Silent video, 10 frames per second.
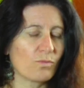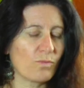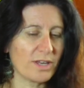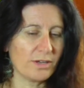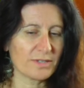
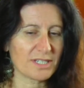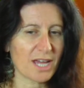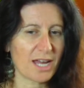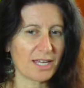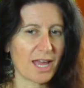when you were
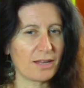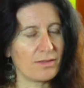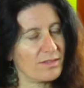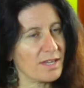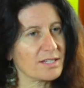starting out in
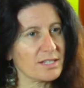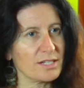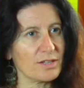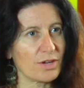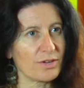theatre,
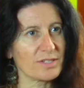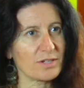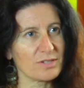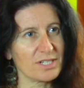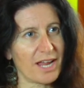did those
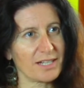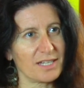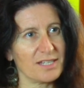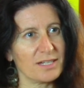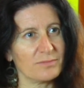contacts
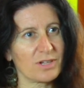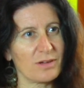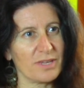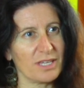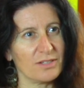end up
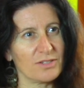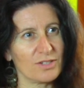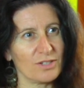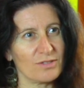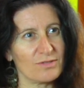coming
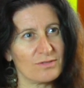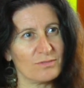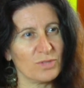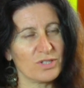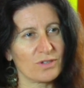into your
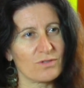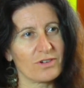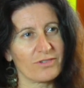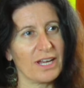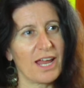musical
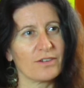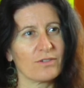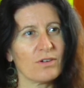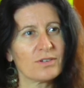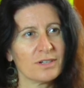career later on?